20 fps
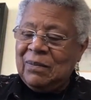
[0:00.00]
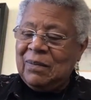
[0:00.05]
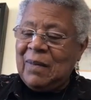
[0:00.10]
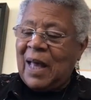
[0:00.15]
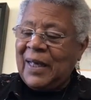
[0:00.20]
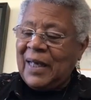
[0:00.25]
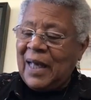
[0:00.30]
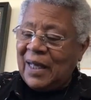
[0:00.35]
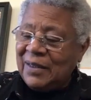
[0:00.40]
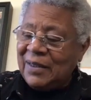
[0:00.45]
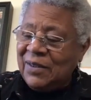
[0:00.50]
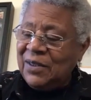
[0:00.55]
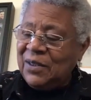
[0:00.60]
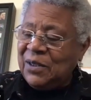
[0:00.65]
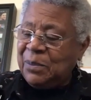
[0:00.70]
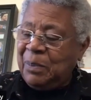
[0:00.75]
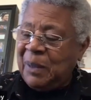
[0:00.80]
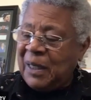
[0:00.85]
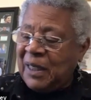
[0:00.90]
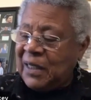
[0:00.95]
I got
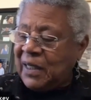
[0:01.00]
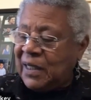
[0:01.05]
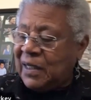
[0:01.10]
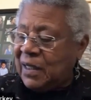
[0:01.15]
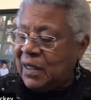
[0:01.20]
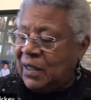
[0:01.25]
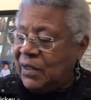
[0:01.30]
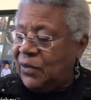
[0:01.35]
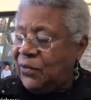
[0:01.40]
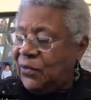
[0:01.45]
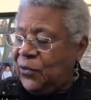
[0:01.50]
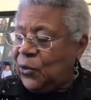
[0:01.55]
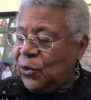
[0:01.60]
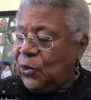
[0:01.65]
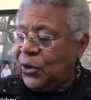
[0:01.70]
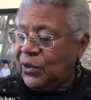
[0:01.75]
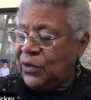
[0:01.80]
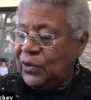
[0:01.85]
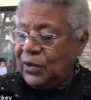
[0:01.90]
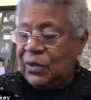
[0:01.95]
suspended, and of
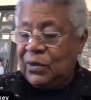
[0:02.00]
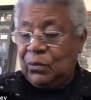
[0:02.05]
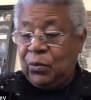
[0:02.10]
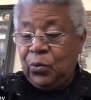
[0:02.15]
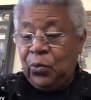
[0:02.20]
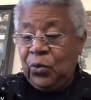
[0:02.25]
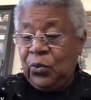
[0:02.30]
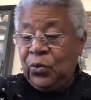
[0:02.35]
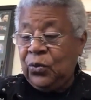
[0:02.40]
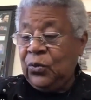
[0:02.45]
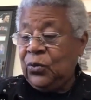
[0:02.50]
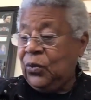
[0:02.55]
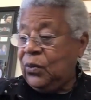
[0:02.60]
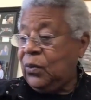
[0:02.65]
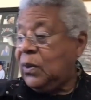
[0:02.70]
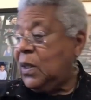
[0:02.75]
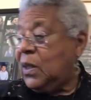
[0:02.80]
course, woo-hoo,